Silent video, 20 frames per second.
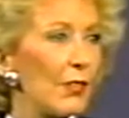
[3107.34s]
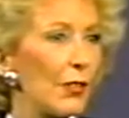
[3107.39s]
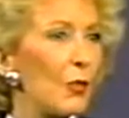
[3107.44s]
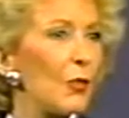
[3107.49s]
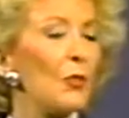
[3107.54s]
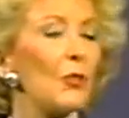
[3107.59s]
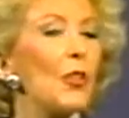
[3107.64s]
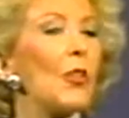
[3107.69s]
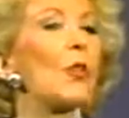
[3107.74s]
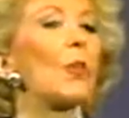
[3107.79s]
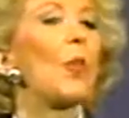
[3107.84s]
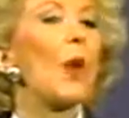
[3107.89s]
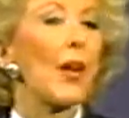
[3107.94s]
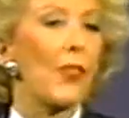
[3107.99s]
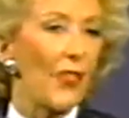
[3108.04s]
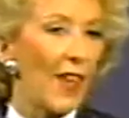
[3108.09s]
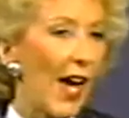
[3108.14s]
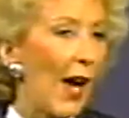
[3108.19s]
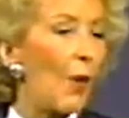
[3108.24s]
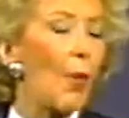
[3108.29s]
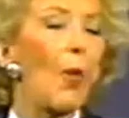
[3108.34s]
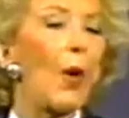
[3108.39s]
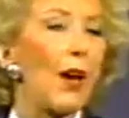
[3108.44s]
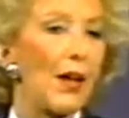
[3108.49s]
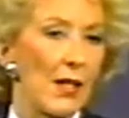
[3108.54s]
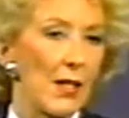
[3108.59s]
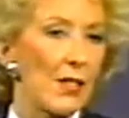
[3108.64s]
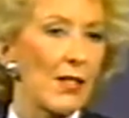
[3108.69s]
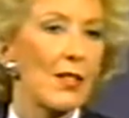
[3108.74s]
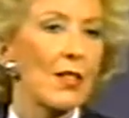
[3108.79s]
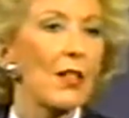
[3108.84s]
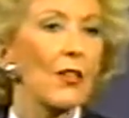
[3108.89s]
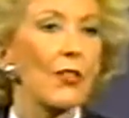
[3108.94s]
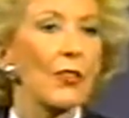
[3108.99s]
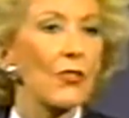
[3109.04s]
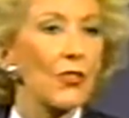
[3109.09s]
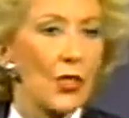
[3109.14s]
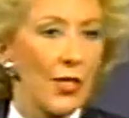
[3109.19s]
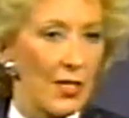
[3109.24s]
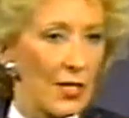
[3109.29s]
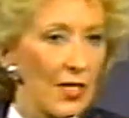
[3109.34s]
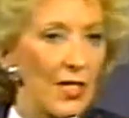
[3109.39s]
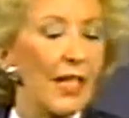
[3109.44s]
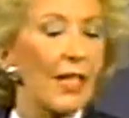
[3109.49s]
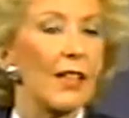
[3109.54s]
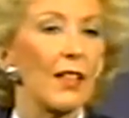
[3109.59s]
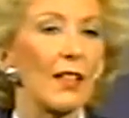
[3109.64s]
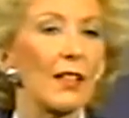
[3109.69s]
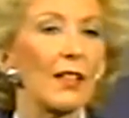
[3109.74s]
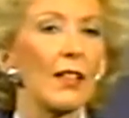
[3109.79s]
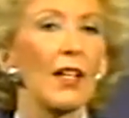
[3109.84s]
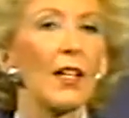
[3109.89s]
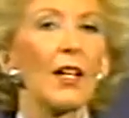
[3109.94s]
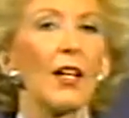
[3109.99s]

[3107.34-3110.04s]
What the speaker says: who knew what that was? So you just did it.